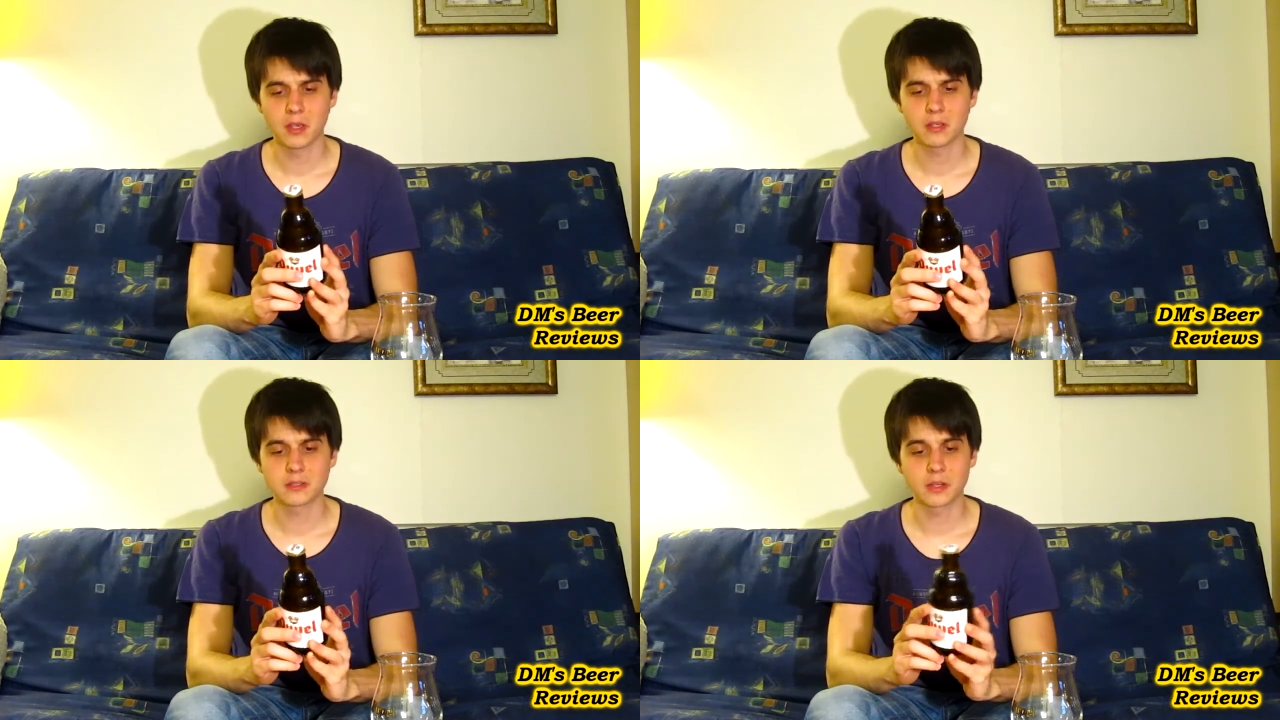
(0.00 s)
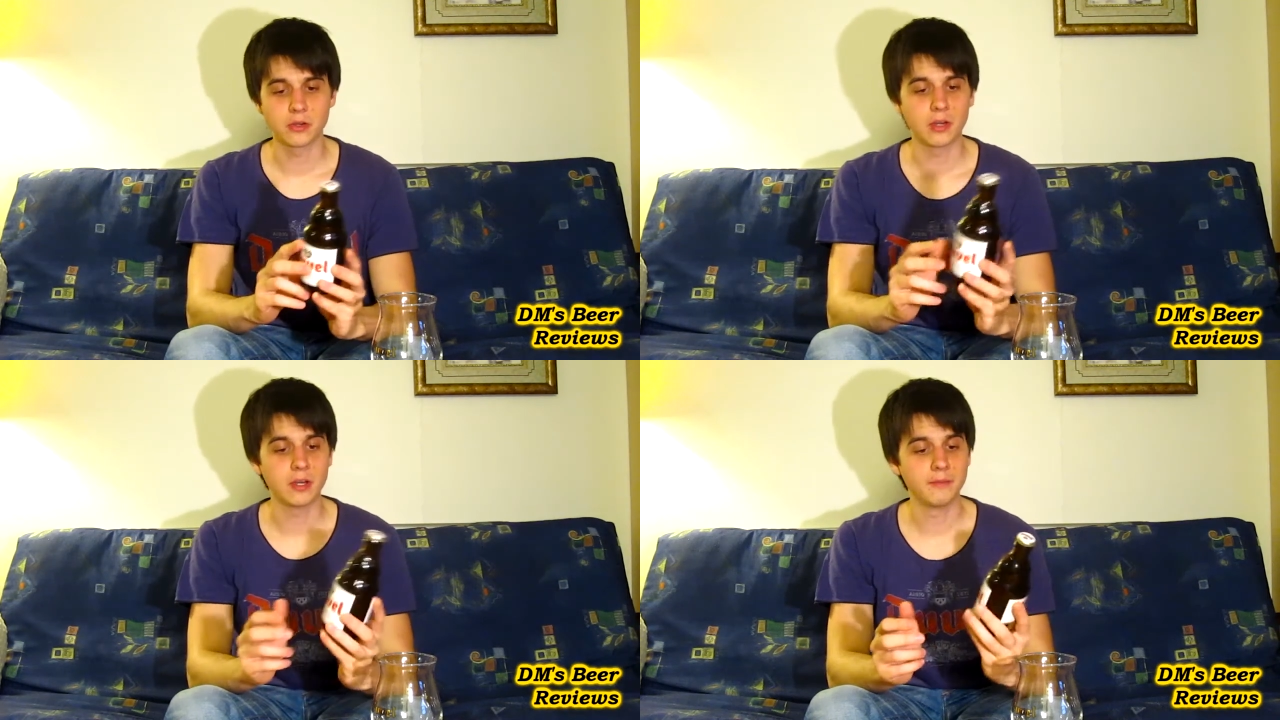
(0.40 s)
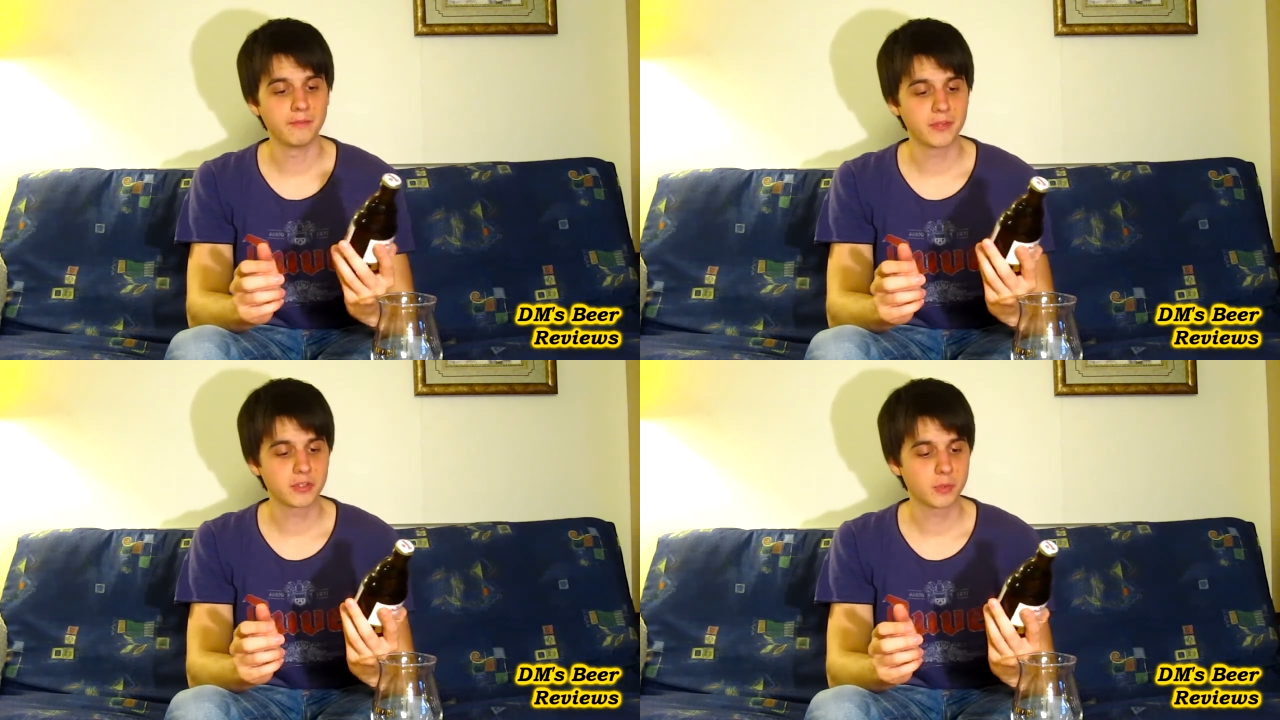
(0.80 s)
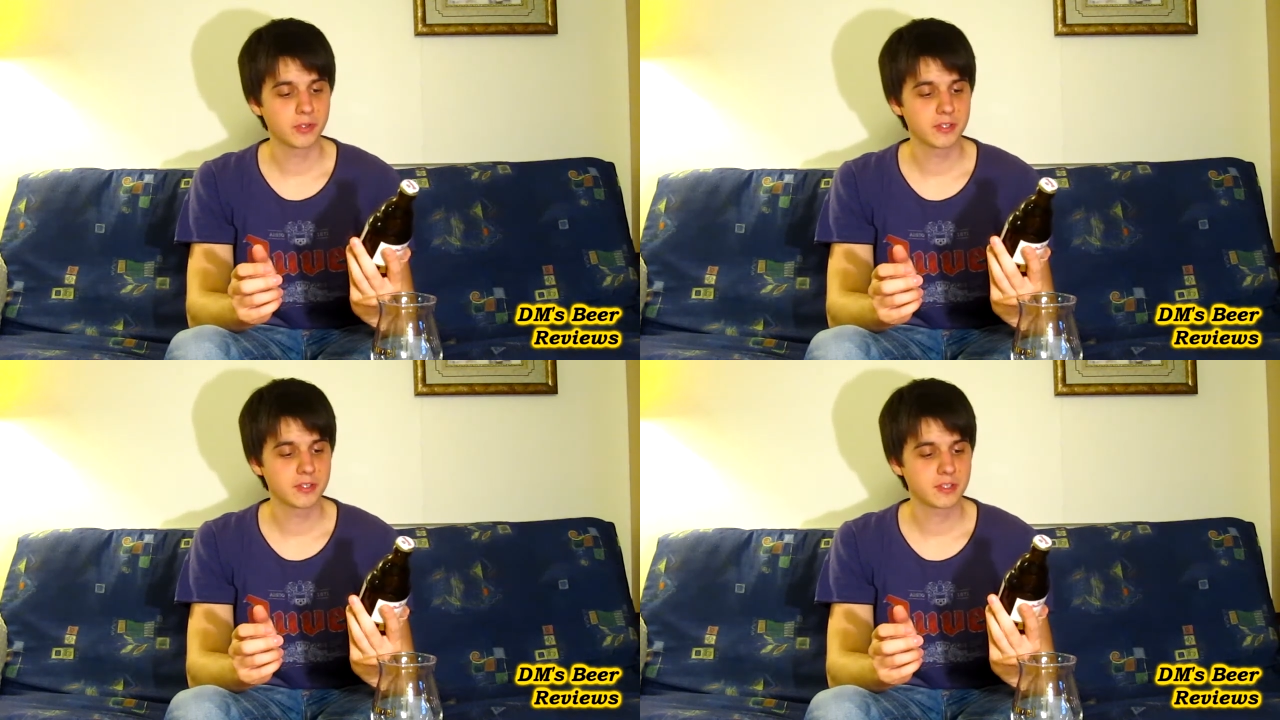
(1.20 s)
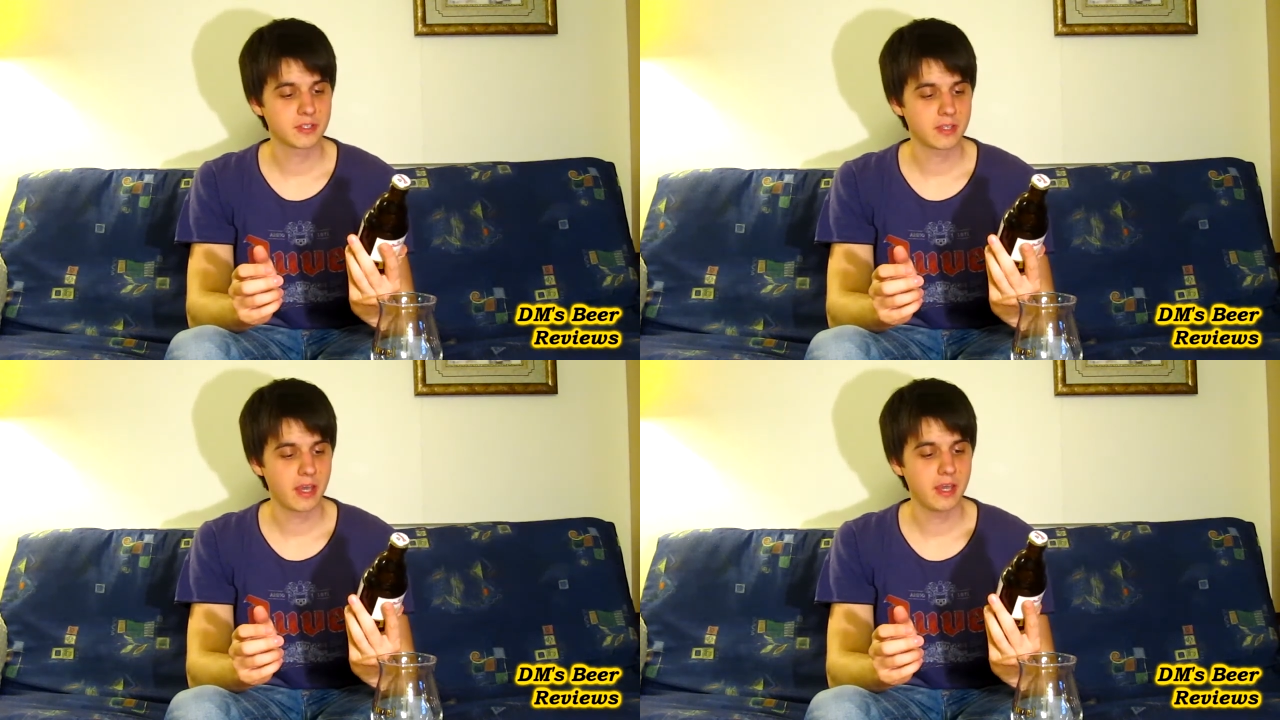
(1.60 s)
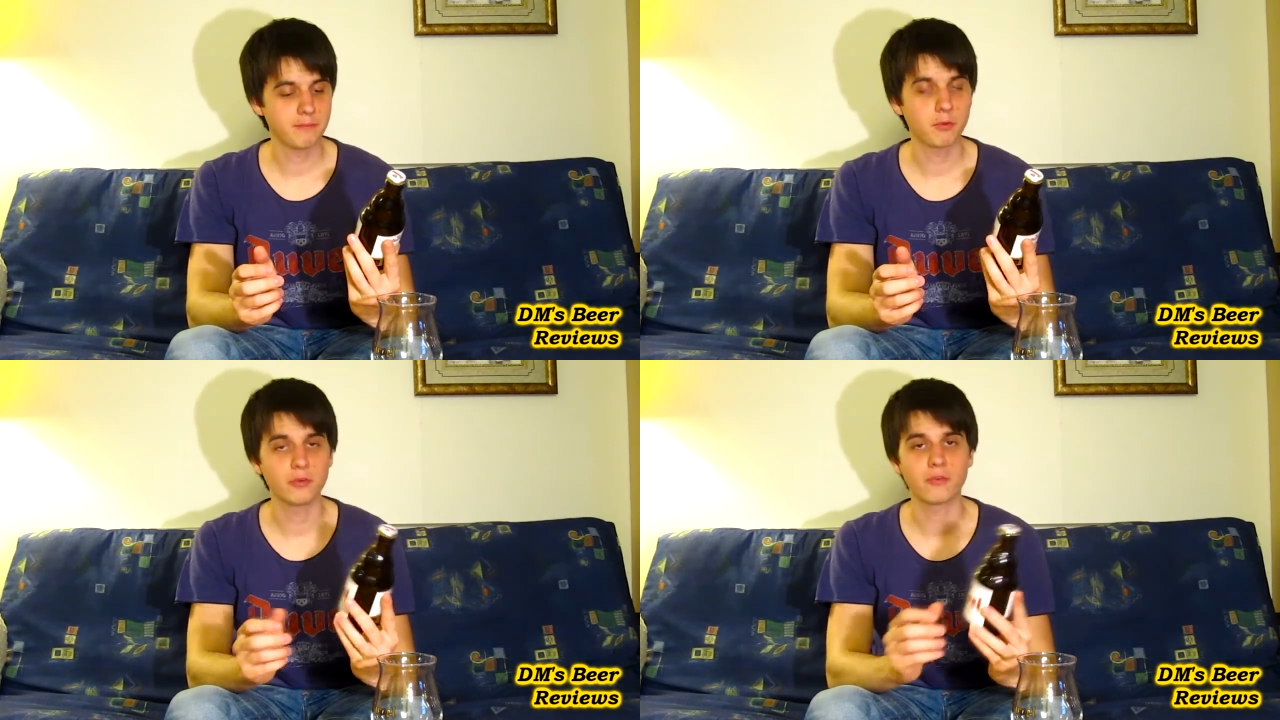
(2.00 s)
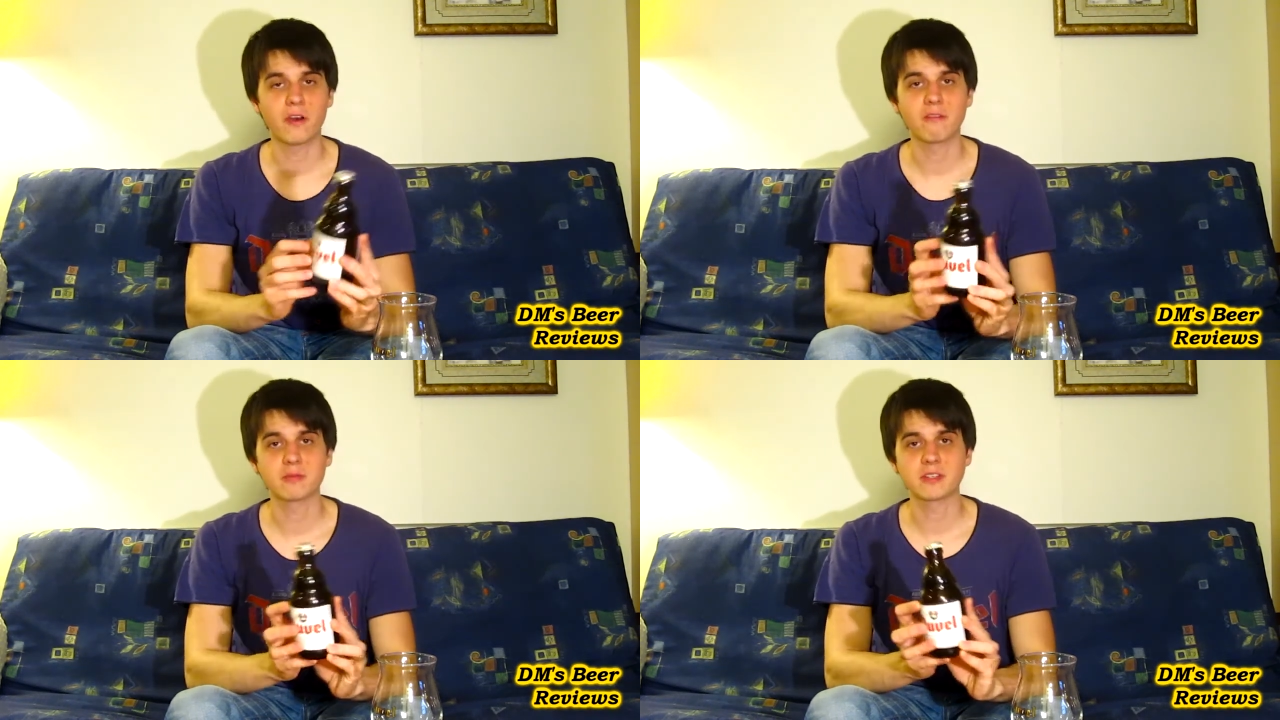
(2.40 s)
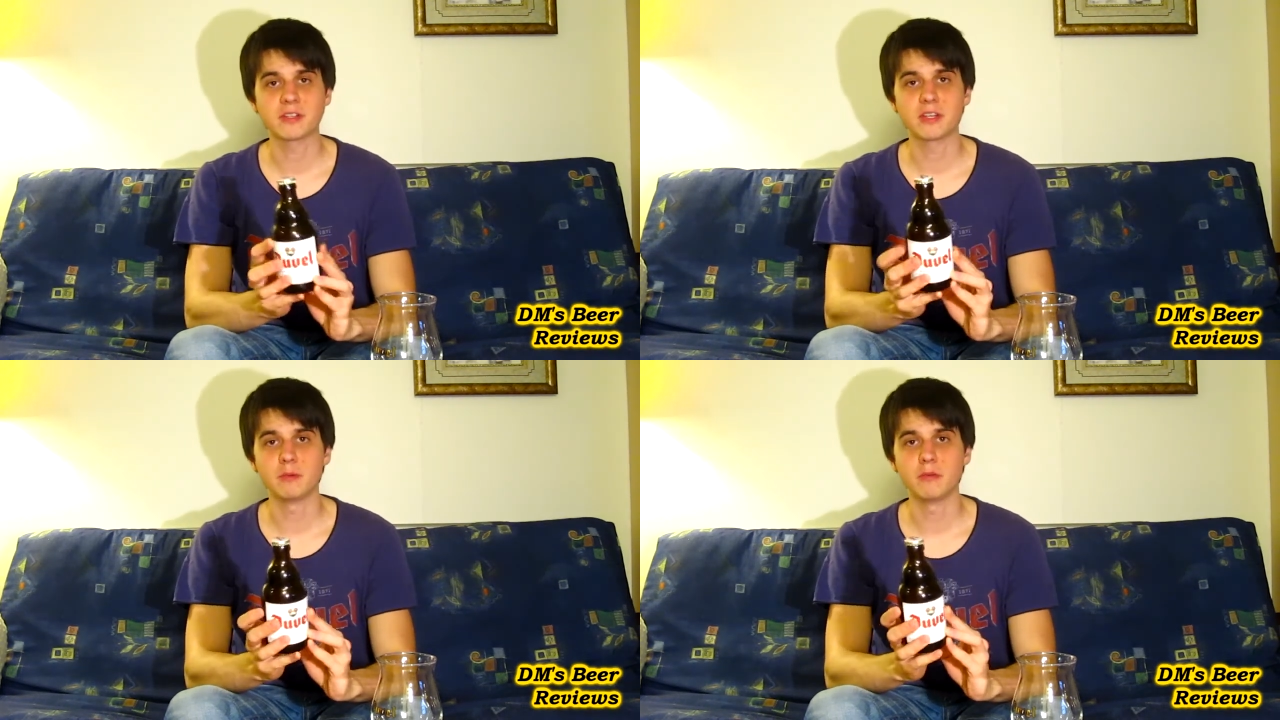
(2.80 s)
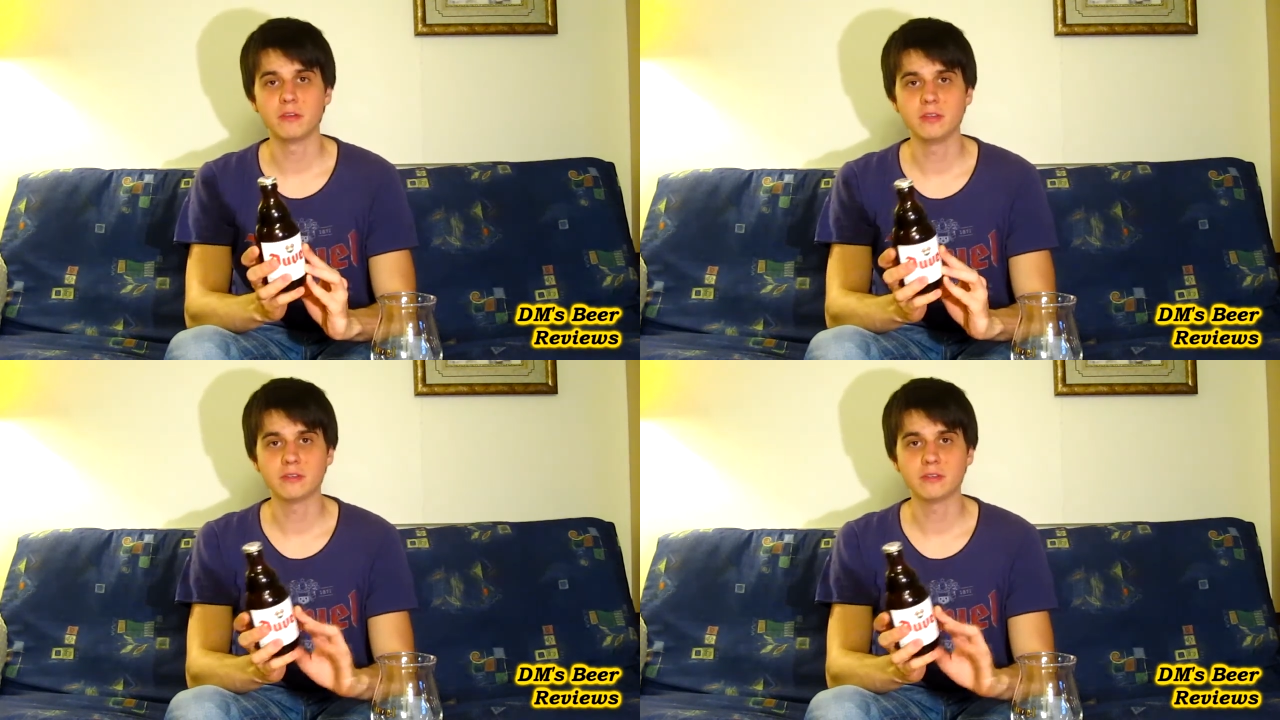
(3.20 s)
So um, this one is 8.5% ABV,